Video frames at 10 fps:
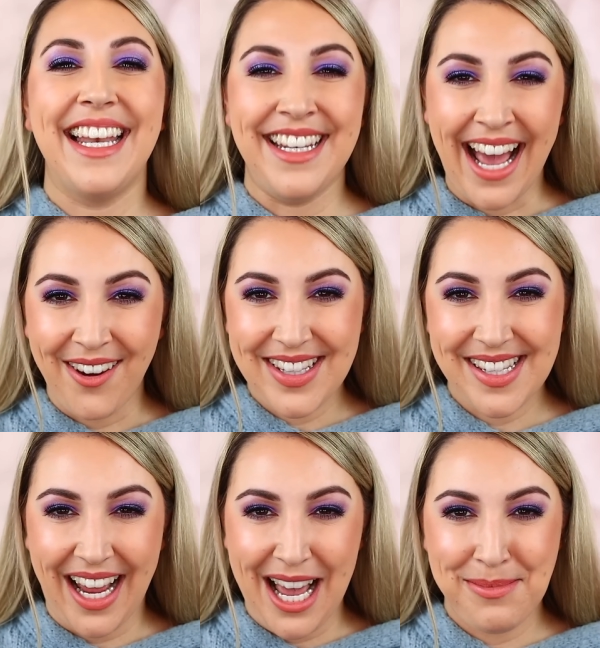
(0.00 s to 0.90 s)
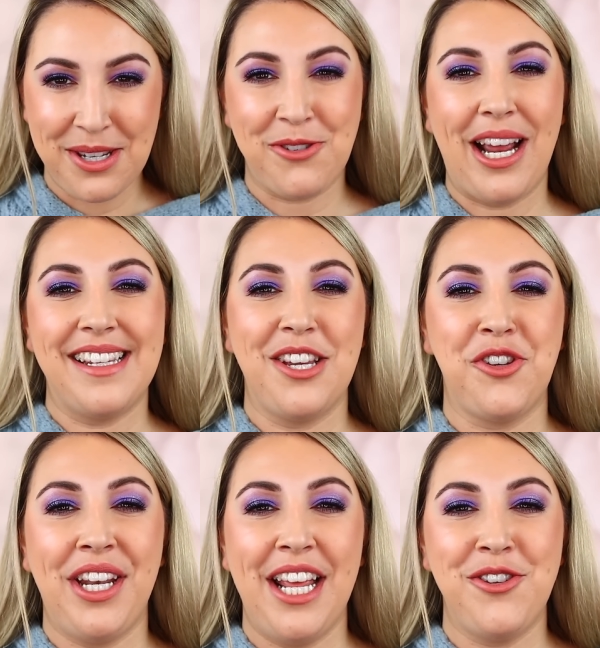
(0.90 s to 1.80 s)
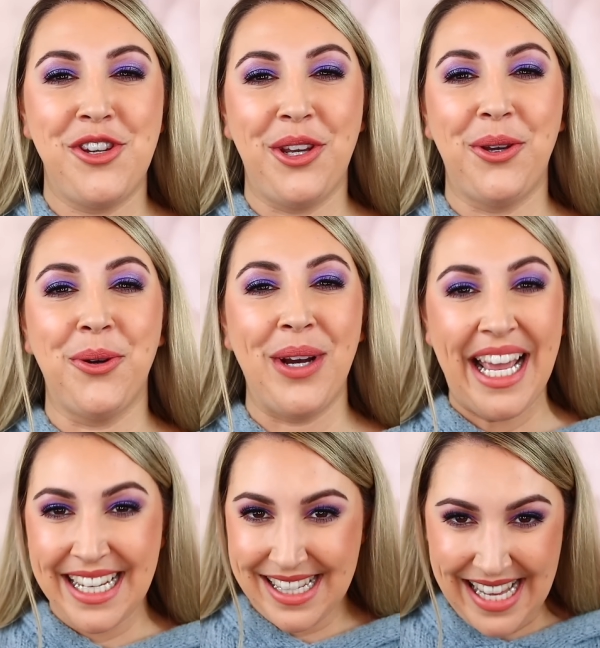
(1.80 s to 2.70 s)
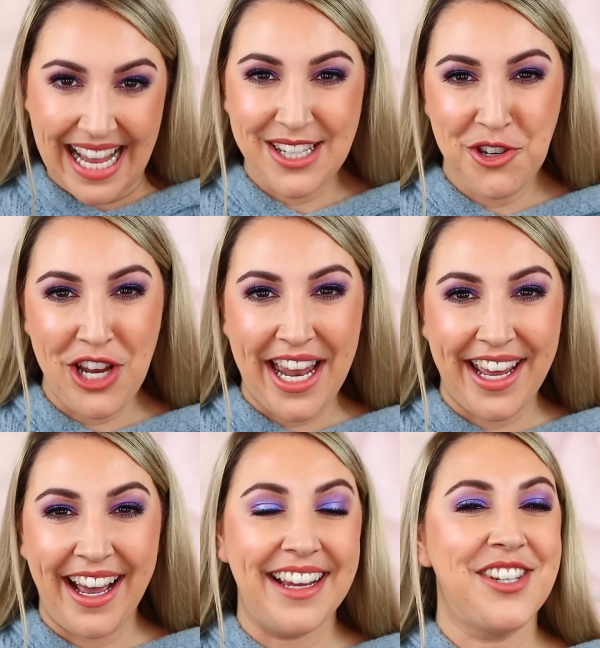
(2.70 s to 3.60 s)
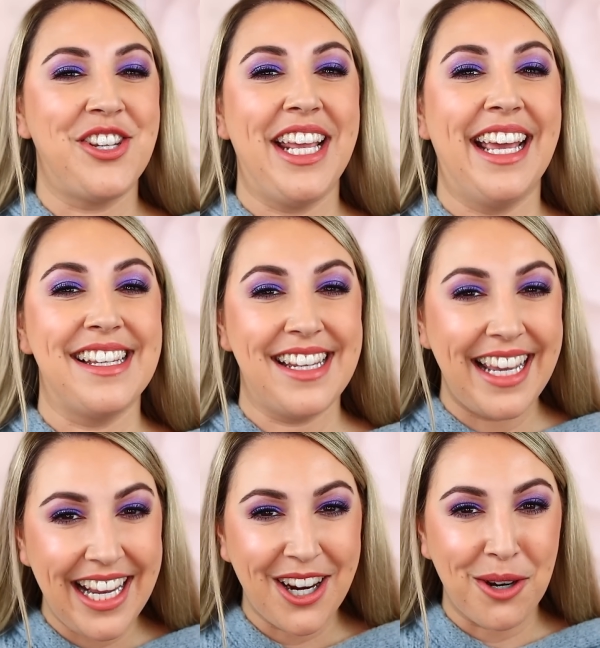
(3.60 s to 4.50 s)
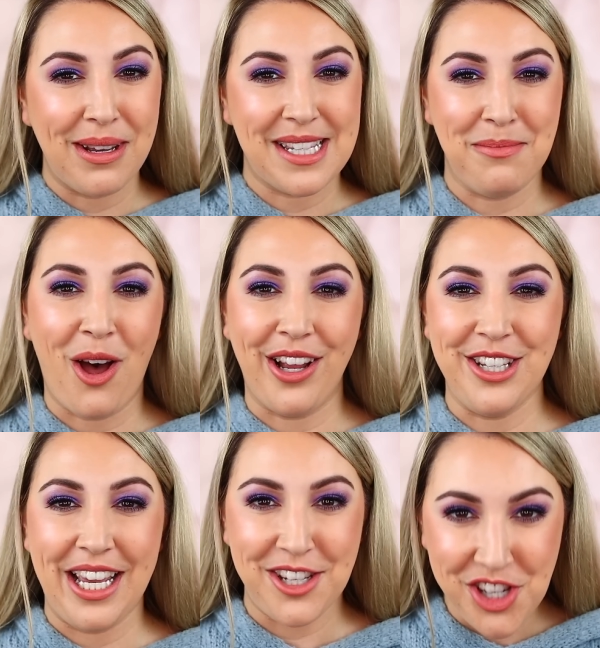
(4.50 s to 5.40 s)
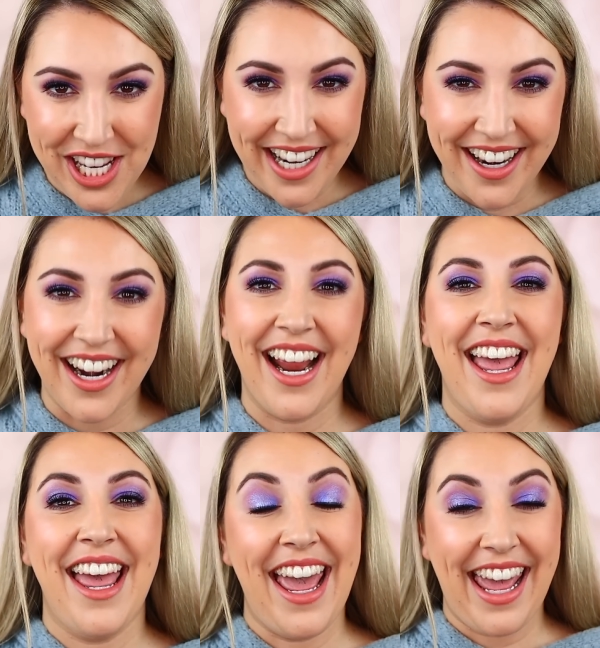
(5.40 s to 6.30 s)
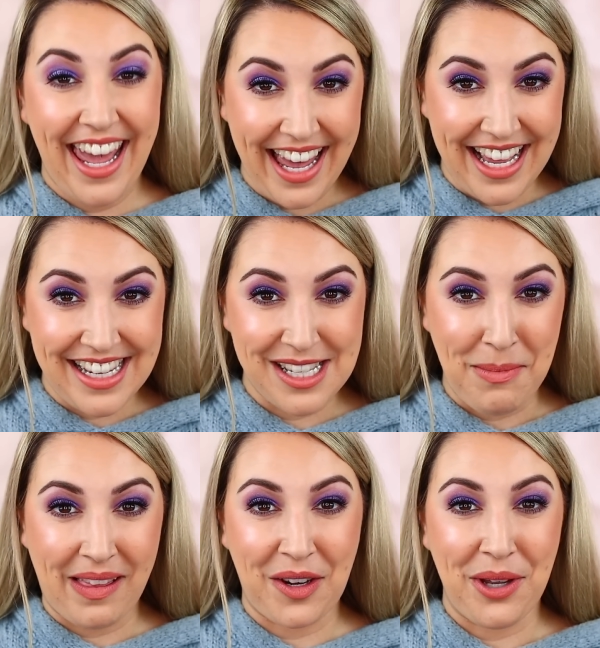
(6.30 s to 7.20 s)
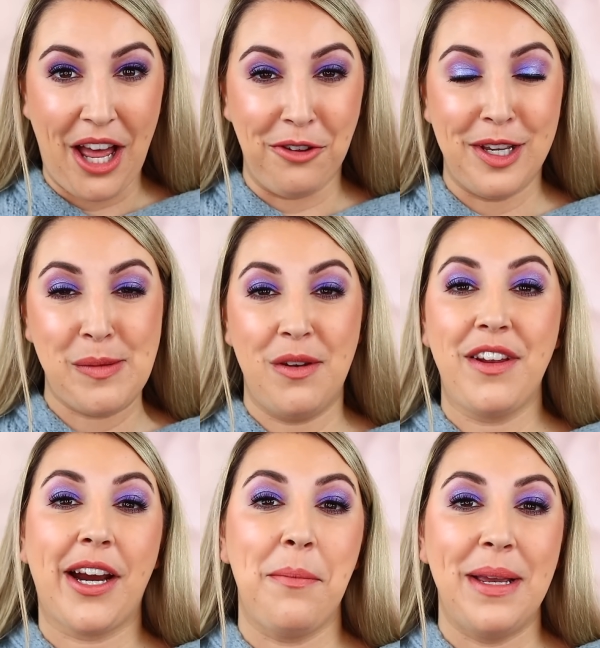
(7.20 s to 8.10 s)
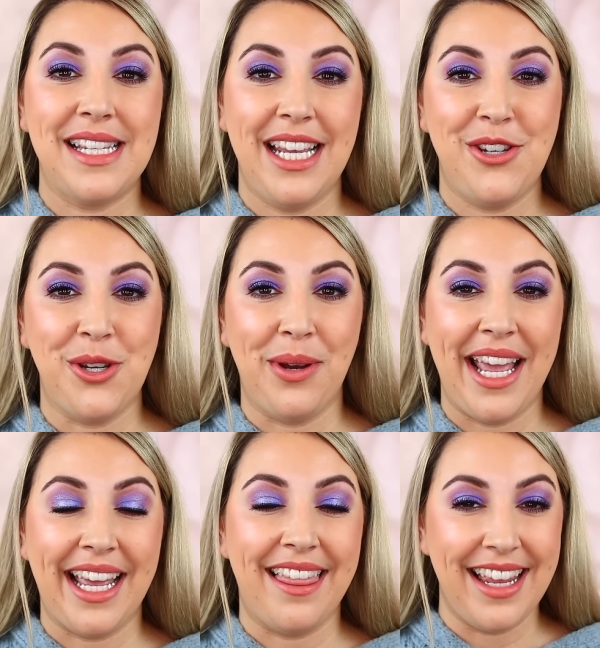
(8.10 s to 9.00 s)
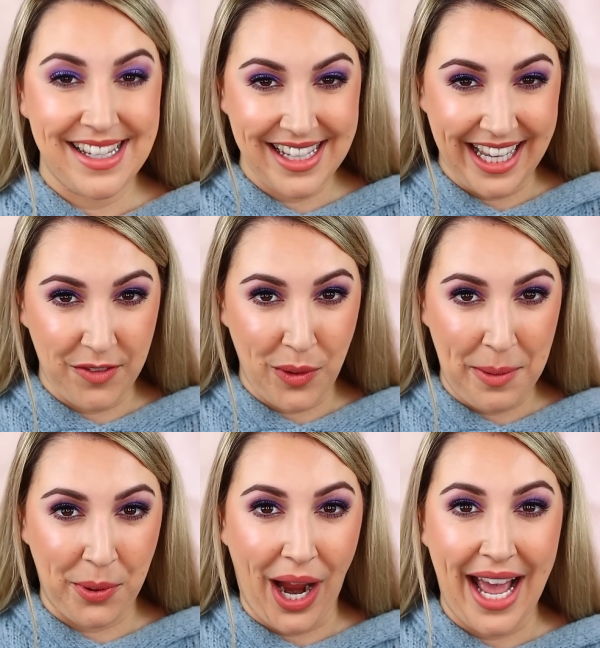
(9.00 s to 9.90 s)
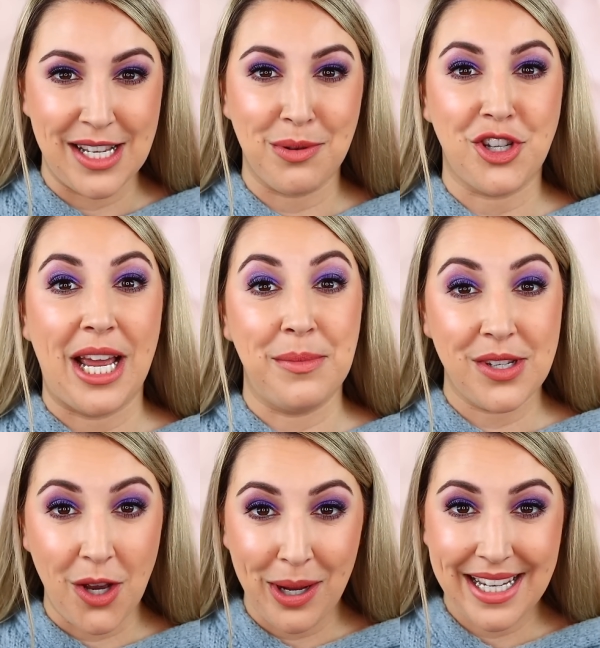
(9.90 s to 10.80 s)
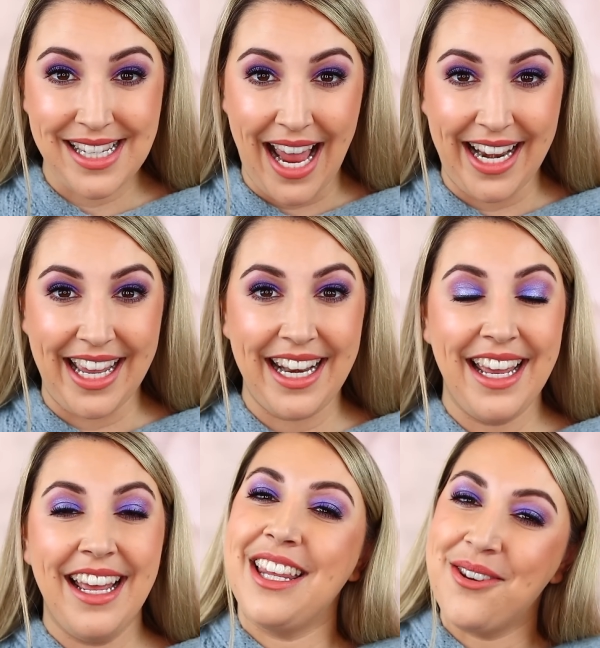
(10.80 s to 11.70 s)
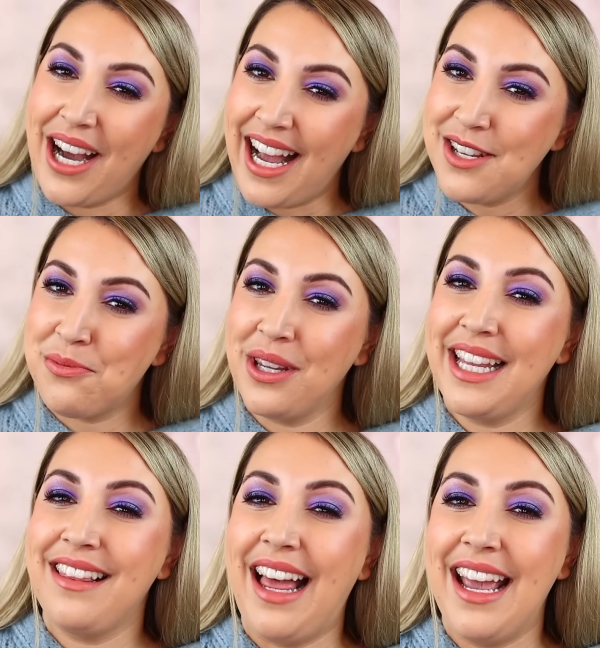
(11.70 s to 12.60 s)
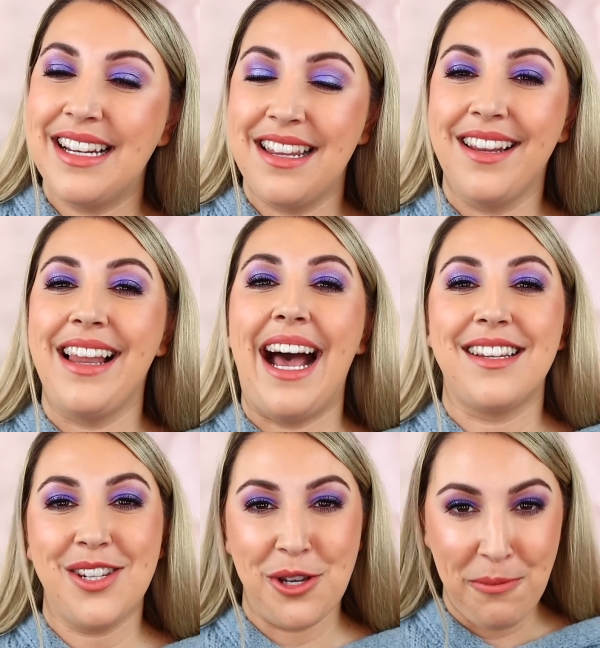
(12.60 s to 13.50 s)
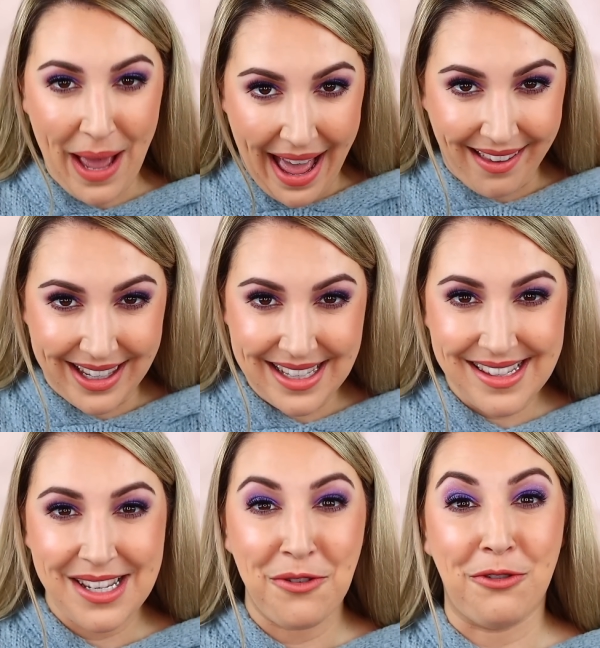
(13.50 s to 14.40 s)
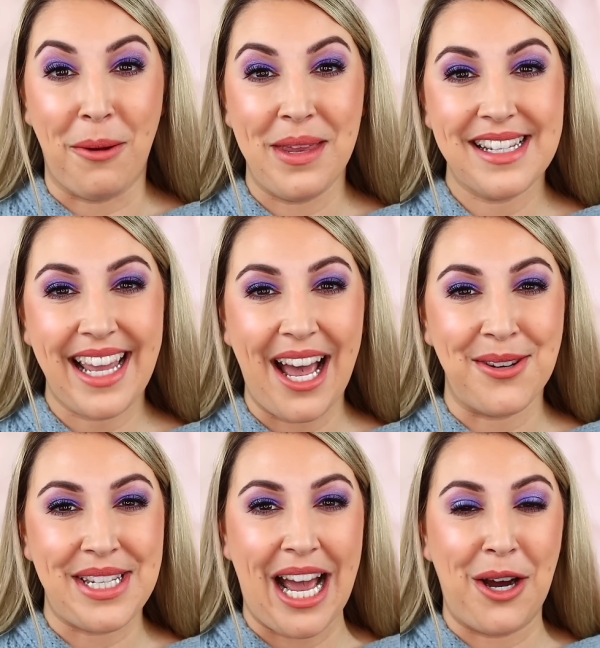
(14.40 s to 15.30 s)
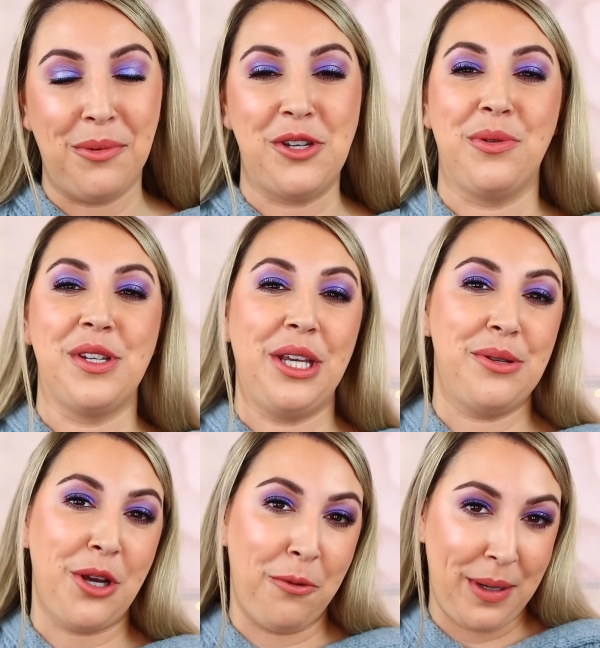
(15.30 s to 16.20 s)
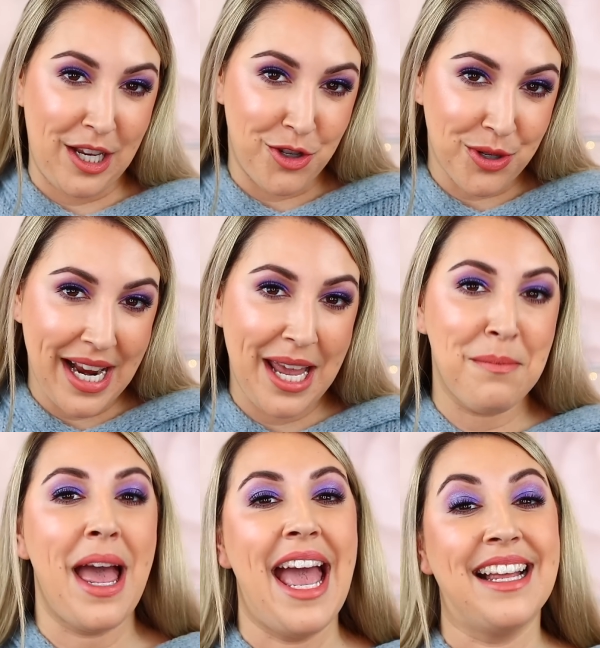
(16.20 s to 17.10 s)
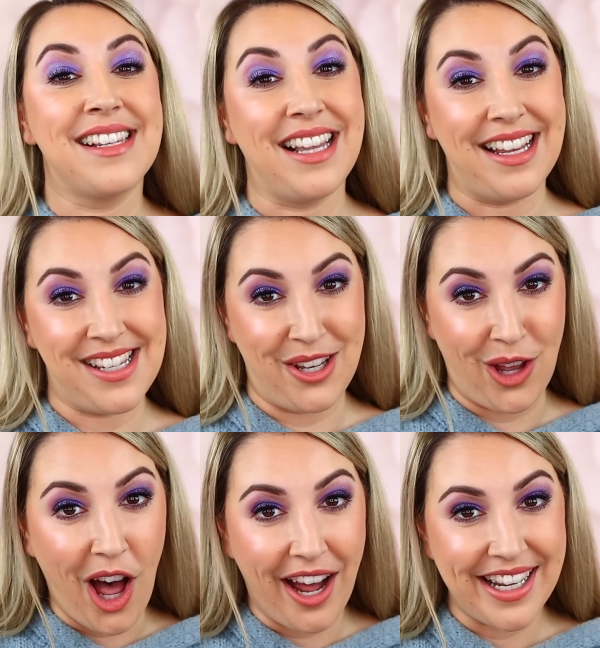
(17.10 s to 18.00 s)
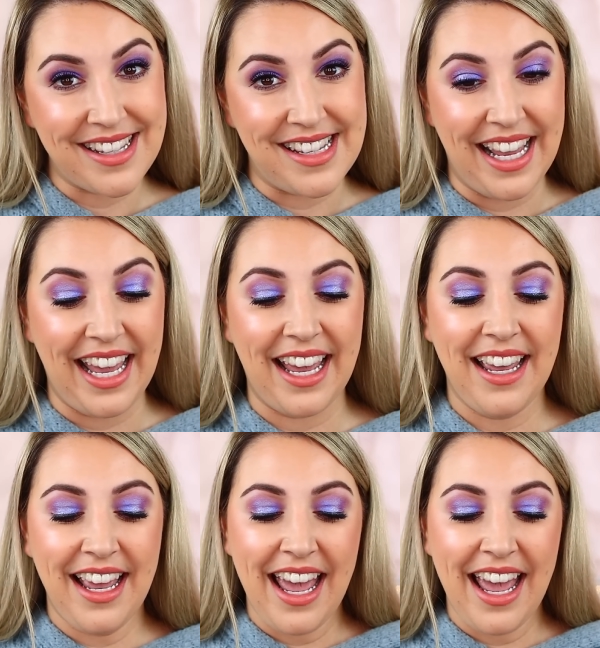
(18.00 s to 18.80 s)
Now it's time to transition into Santa Jena. She is here with some holiday cheer, and my little elf has been very busy doing this giveaway prize, which I am so excited. You guys really liked the last two palettes from this countdown, which was Utopian Dream and Celestial Odyssey.